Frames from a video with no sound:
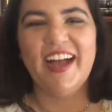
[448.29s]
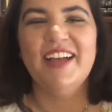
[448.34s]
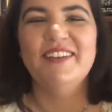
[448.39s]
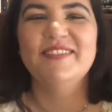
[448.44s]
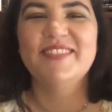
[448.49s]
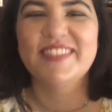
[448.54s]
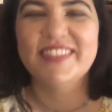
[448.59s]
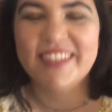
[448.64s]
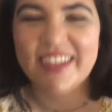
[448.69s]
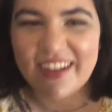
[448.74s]

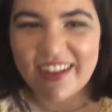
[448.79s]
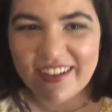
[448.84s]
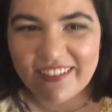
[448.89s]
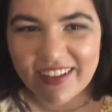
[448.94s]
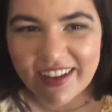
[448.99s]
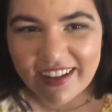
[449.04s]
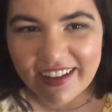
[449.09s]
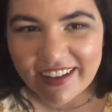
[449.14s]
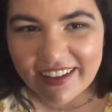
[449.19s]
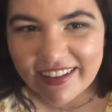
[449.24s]
I'm
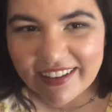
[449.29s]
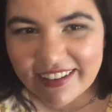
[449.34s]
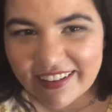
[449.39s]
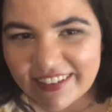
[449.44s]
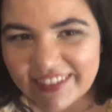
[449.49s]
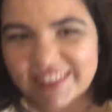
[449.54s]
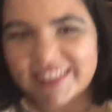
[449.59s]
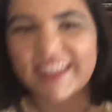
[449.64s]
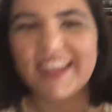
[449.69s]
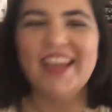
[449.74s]
so
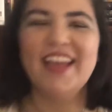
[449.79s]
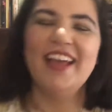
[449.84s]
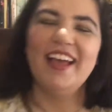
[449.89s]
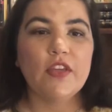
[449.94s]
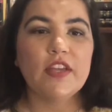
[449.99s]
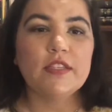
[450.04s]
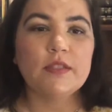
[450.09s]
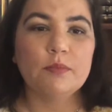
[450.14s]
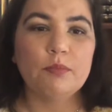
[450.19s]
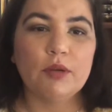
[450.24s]
old.
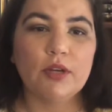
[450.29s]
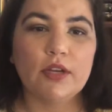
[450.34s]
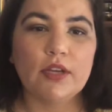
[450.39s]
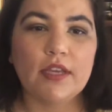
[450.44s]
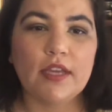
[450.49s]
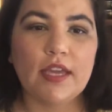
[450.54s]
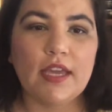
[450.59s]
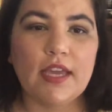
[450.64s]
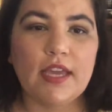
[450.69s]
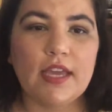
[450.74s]
This
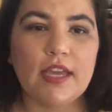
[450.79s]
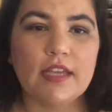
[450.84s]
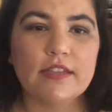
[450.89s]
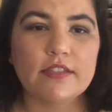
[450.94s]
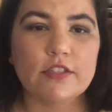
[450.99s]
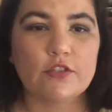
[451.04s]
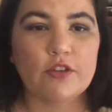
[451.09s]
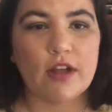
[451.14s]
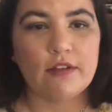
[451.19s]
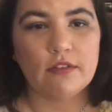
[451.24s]
book is
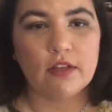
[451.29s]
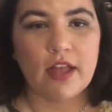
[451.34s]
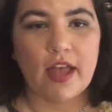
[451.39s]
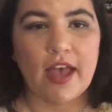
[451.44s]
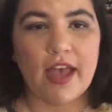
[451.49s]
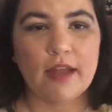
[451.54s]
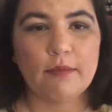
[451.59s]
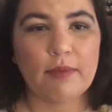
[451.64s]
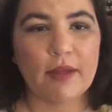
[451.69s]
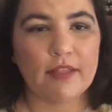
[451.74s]
a travel
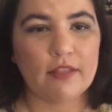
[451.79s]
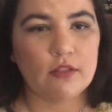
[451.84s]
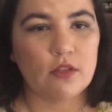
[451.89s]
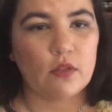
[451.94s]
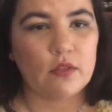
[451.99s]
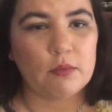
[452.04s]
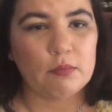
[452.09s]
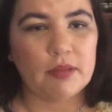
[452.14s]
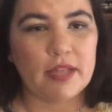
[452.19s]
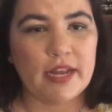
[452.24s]
guide by The
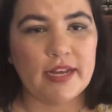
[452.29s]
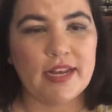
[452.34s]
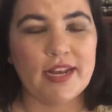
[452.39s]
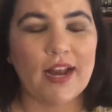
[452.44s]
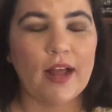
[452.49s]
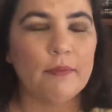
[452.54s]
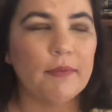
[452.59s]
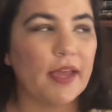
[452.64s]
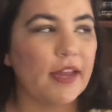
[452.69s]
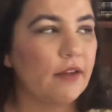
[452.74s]
Lonely Planet.
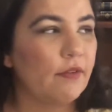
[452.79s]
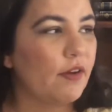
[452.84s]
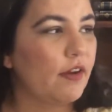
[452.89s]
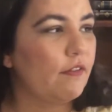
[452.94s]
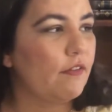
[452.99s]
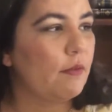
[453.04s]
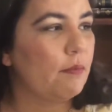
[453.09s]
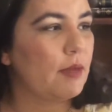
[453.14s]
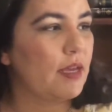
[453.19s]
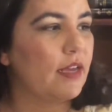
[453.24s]
I'm getting rid
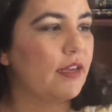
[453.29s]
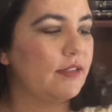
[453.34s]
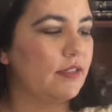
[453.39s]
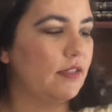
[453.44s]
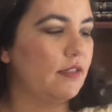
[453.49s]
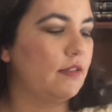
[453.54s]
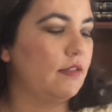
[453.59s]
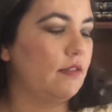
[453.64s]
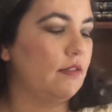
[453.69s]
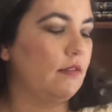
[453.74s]
of it because
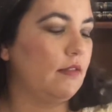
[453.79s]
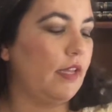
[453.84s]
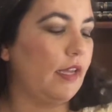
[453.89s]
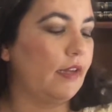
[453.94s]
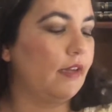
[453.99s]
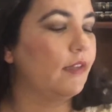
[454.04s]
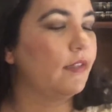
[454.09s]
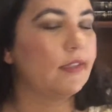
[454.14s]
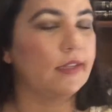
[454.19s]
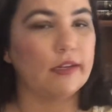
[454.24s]
it's, like
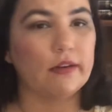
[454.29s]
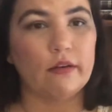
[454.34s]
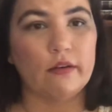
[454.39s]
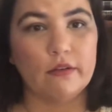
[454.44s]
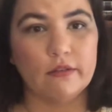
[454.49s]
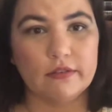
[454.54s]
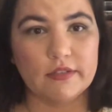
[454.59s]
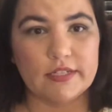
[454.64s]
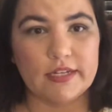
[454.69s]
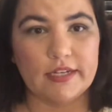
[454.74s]
I said,
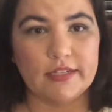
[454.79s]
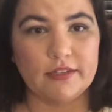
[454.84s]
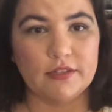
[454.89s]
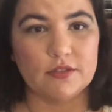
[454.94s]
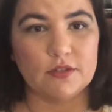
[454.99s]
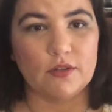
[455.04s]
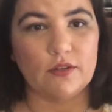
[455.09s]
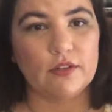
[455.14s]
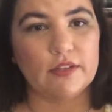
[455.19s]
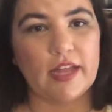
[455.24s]
over 10 years
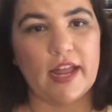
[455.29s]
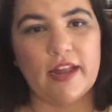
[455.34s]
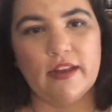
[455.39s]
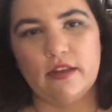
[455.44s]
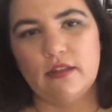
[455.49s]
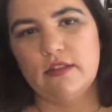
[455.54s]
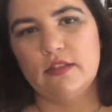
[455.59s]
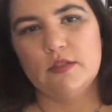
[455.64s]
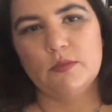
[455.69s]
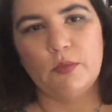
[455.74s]
old, and
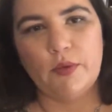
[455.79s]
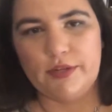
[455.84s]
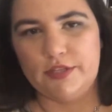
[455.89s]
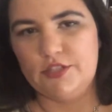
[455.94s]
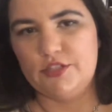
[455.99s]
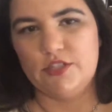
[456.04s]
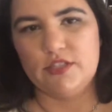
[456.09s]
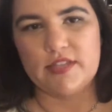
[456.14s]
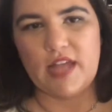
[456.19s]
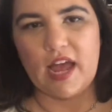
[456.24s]
at this point
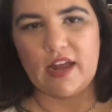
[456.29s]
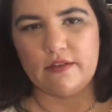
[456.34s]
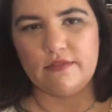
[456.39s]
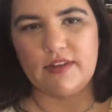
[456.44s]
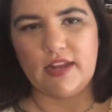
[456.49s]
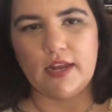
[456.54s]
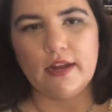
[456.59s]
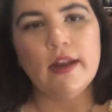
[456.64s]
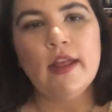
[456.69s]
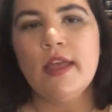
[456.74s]
it's just out of
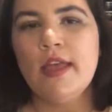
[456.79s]
date.